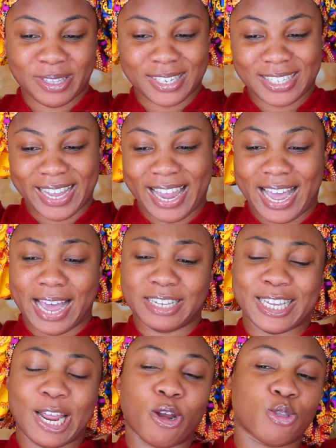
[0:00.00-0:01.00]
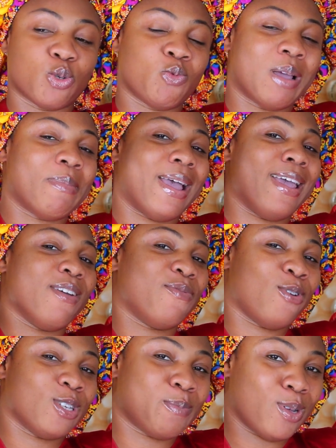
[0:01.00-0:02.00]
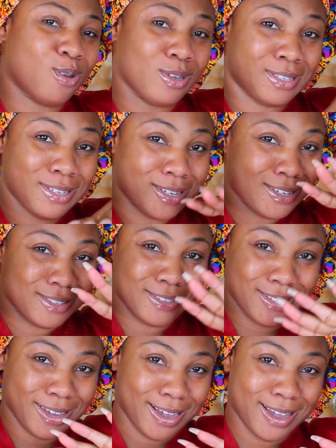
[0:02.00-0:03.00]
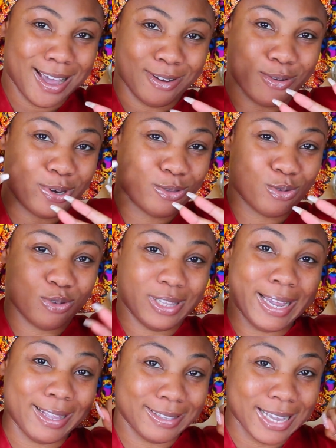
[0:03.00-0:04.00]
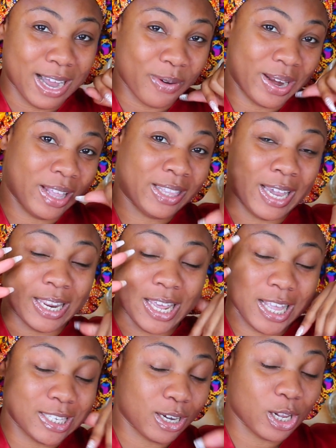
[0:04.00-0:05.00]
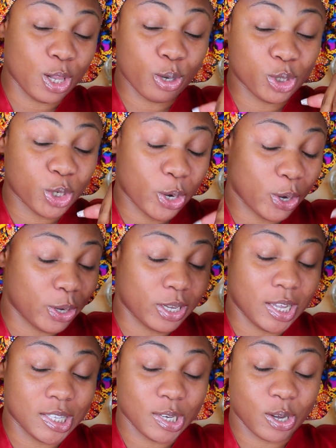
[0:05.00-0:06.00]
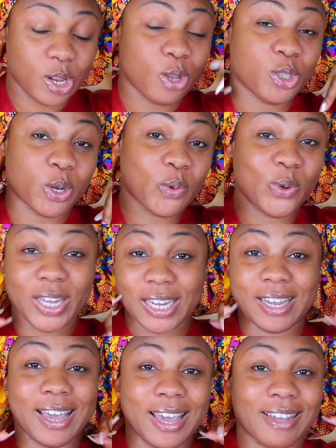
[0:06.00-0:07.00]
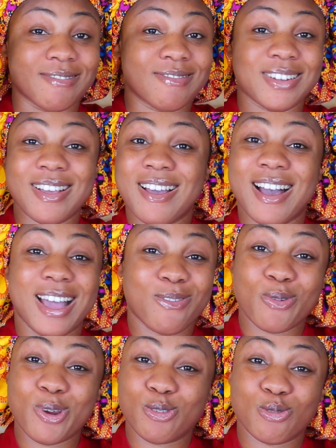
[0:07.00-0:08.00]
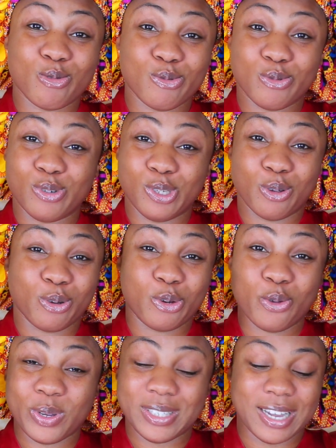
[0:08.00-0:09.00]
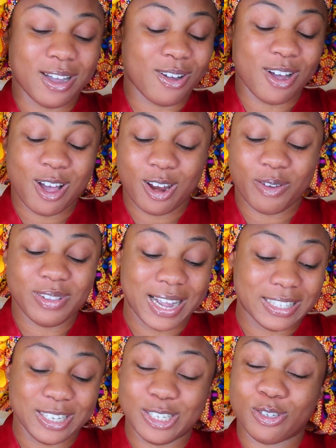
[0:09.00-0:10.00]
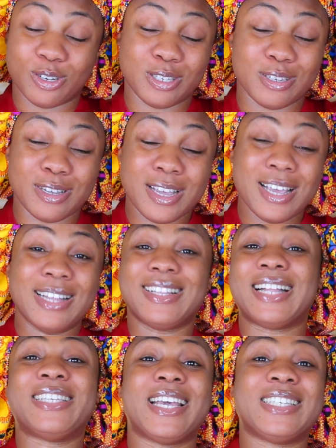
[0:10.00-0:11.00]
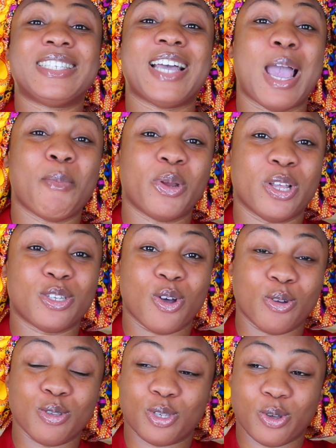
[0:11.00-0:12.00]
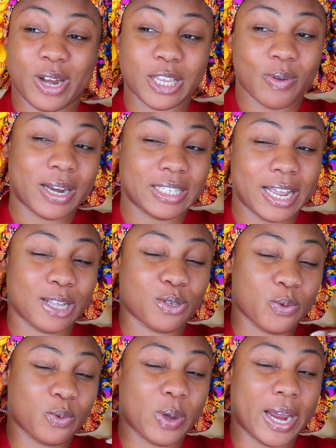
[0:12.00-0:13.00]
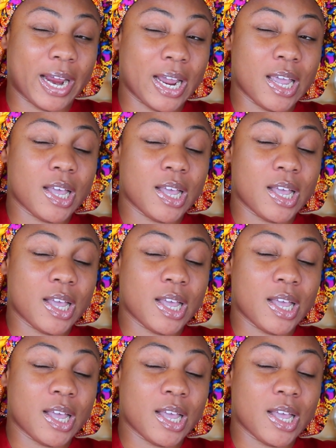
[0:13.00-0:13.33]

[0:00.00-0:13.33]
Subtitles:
today, I decided not to wear my hair first because the hair, I don't need to lay it down or anything. It's a closure wig, and I don't need to, glue it down. All of that is just, that takes time on its own. So that's why I decided to wear